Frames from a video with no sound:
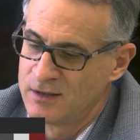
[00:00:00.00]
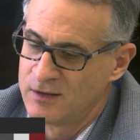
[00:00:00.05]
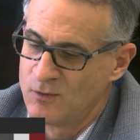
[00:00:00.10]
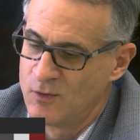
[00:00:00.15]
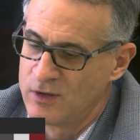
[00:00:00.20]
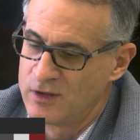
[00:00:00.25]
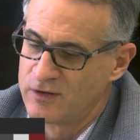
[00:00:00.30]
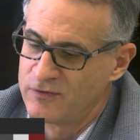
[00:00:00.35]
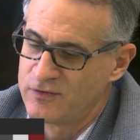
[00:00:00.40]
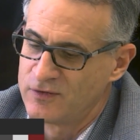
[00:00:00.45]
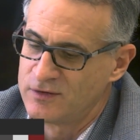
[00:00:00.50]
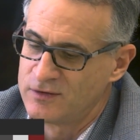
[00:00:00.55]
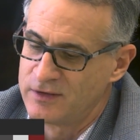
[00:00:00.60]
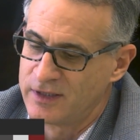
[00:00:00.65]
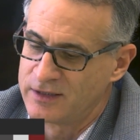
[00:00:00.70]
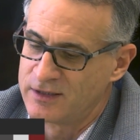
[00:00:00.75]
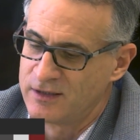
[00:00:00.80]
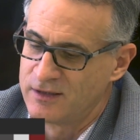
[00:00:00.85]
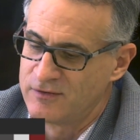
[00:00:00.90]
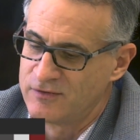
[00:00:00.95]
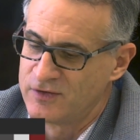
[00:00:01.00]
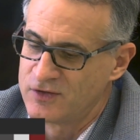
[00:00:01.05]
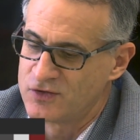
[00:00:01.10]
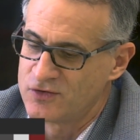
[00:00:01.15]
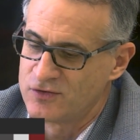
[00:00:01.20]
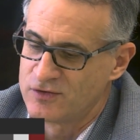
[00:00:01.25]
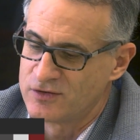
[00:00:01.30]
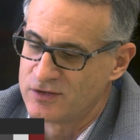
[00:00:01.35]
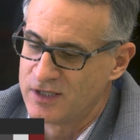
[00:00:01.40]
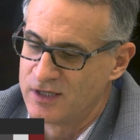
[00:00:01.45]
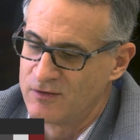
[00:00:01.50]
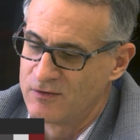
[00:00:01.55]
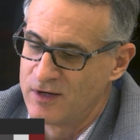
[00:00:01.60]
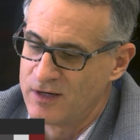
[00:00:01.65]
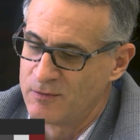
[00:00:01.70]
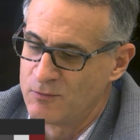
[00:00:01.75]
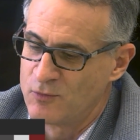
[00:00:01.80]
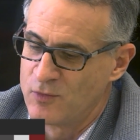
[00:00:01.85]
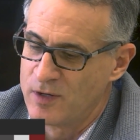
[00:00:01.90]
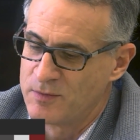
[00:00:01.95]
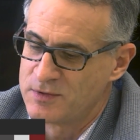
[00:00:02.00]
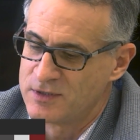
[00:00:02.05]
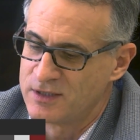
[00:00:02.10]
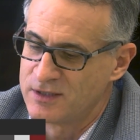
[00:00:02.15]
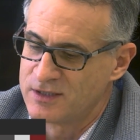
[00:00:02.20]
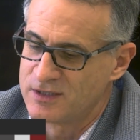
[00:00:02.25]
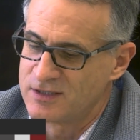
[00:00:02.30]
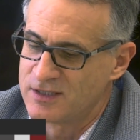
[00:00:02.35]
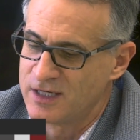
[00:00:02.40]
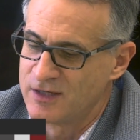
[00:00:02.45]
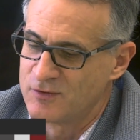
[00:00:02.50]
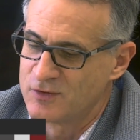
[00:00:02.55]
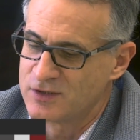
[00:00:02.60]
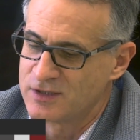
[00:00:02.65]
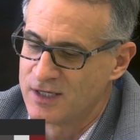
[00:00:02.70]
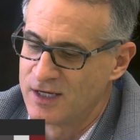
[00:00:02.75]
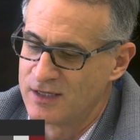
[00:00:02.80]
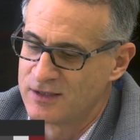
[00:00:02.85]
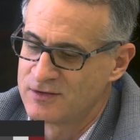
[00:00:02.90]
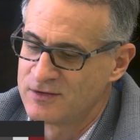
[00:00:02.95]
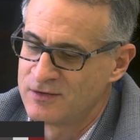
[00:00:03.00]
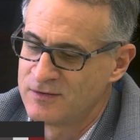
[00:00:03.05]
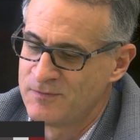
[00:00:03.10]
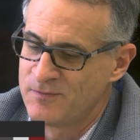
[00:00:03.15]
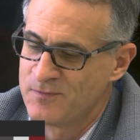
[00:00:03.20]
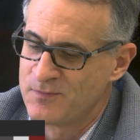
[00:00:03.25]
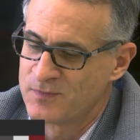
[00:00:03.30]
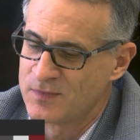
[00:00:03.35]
wonderful elected officials that represent the state of Wisconsin.